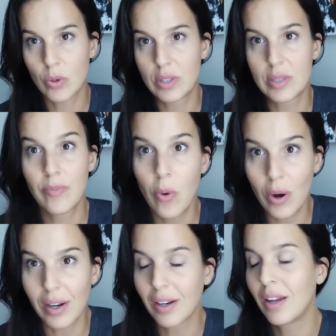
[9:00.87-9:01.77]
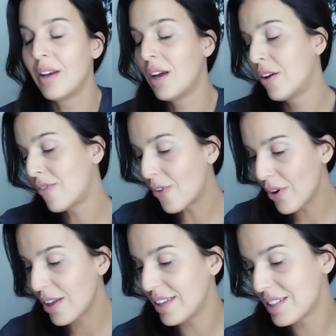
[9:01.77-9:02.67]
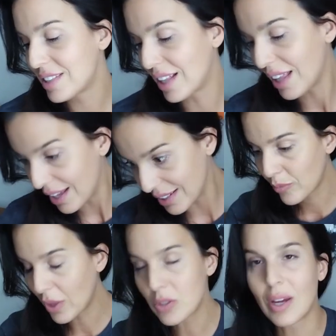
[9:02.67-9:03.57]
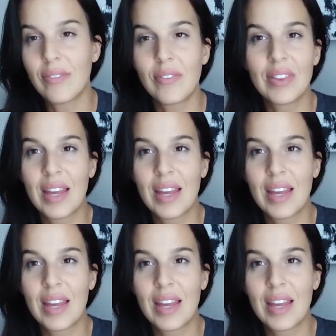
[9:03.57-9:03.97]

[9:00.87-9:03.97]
It's important for this cleanse. So everything